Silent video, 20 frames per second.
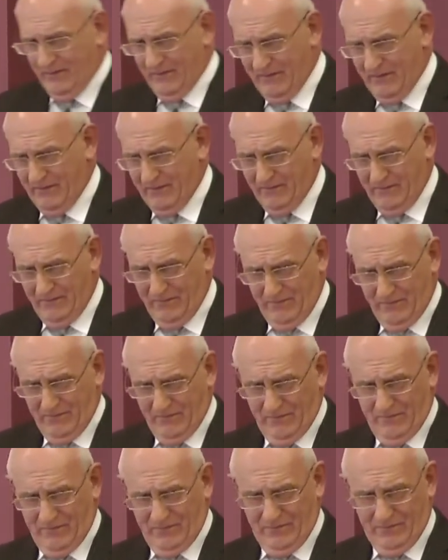
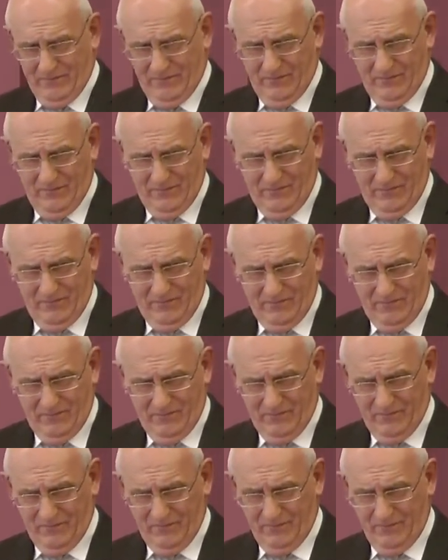
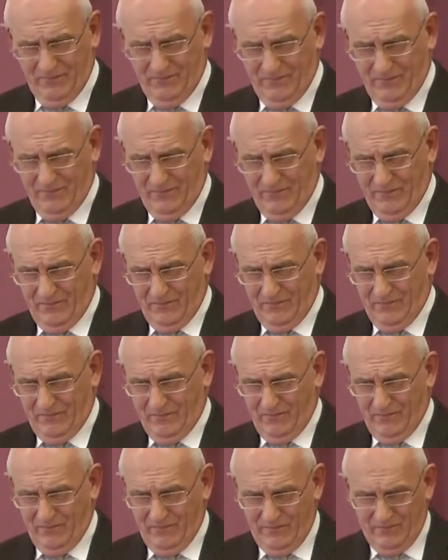
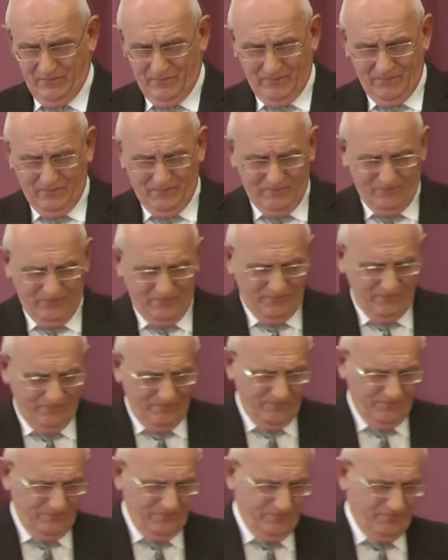
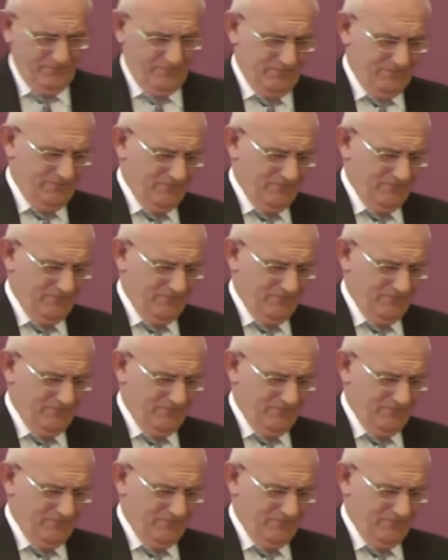(silence)